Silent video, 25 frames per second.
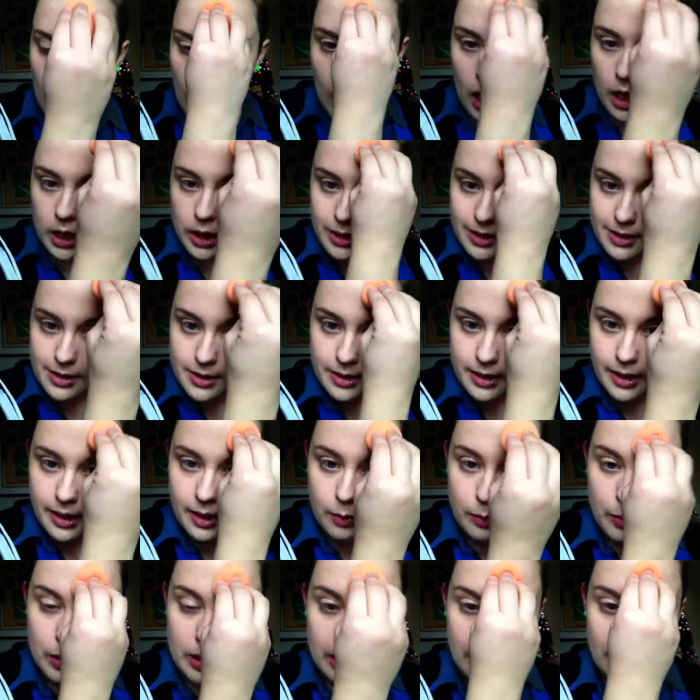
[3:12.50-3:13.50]
on the skin
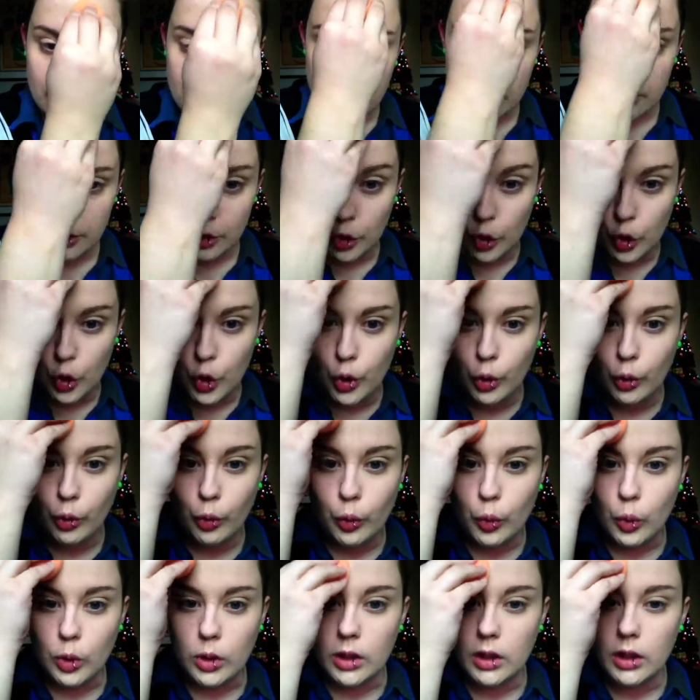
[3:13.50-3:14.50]
because it's
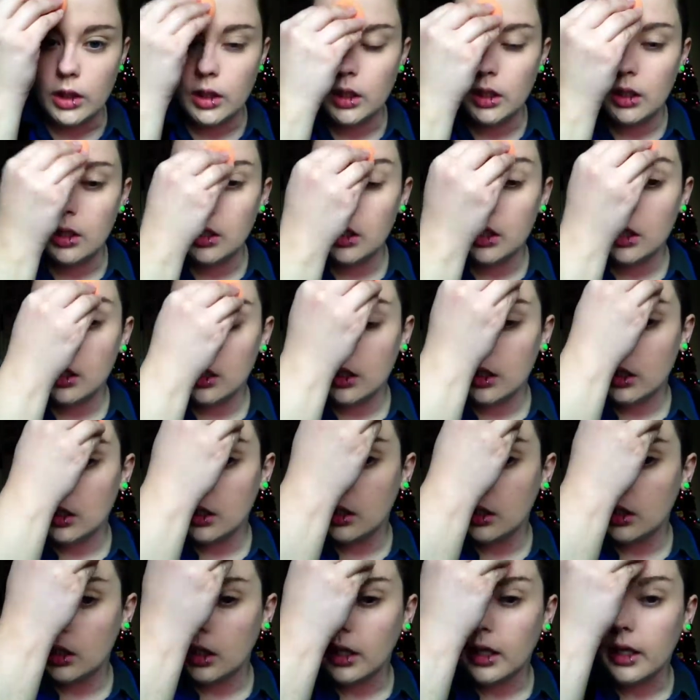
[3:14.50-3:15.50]
cool.
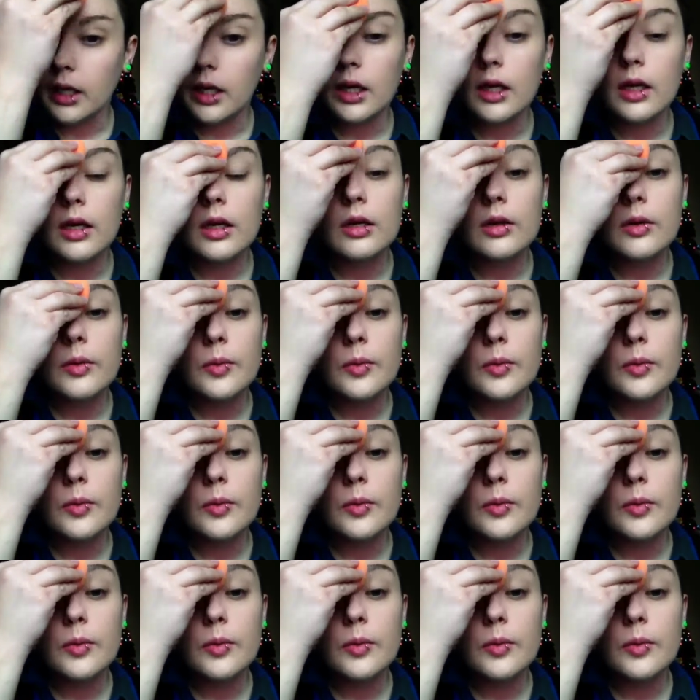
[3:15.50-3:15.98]
Like